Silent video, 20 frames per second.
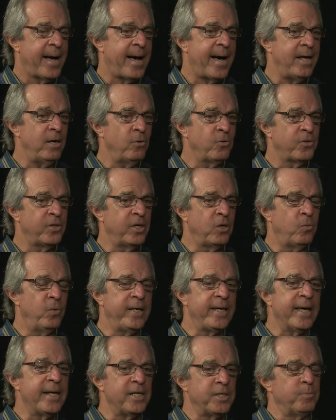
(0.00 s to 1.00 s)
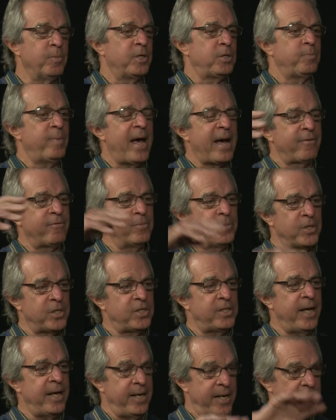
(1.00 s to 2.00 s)
I don't think we get as much back from the
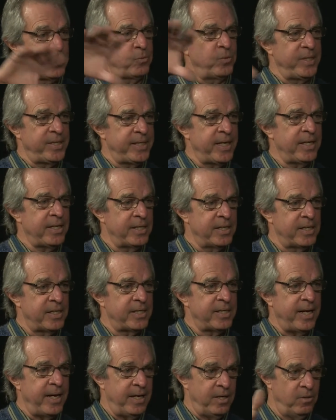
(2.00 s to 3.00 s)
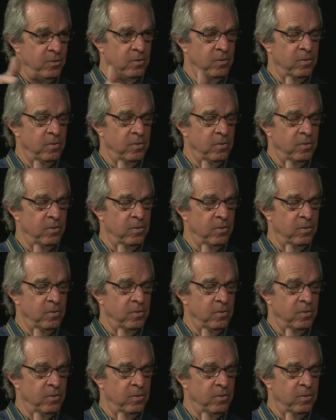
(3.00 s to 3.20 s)
state as we send to the state.